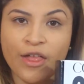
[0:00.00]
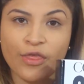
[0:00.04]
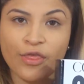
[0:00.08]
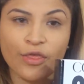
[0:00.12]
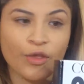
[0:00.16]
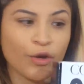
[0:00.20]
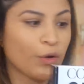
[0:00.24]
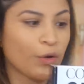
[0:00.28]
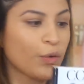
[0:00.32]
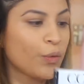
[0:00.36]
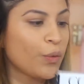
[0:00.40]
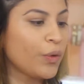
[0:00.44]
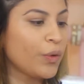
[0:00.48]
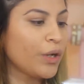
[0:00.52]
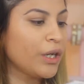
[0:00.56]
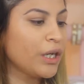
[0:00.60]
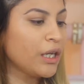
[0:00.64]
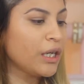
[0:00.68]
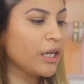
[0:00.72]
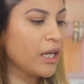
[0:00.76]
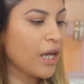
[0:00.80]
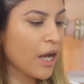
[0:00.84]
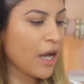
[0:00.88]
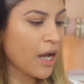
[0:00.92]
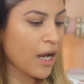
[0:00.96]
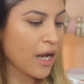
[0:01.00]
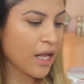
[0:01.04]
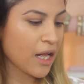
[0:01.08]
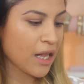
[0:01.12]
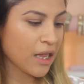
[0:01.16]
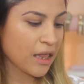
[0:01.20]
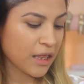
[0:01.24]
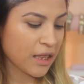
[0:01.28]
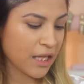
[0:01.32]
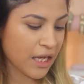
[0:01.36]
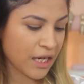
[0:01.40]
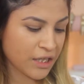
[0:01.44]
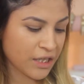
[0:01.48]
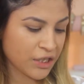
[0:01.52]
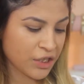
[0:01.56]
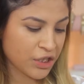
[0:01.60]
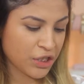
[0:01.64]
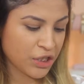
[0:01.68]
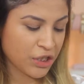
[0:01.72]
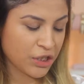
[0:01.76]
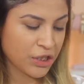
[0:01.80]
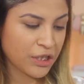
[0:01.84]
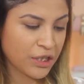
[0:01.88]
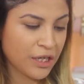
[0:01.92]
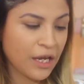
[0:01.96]
the Queen
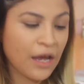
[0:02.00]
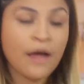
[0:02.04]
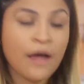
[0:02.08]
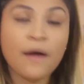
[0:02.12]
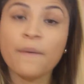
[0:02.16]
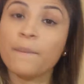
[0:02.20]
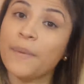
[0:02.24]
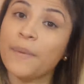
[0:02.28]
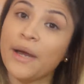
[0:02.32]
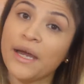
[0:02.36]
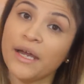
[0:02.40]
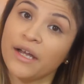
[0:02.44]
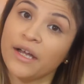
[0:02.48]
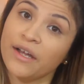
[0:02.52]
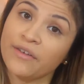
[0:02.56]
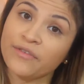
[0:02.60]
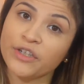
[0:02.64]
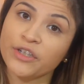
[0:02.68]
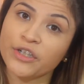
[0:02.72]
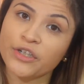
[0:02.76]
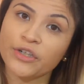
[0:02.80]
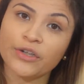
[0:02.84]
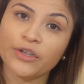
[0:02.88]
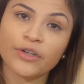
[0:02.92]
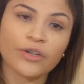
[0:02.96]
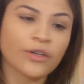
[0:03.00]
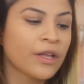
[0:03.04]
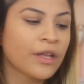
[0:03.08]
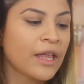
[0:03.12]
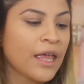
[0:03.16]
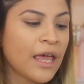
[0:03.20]
collection by Covergirl.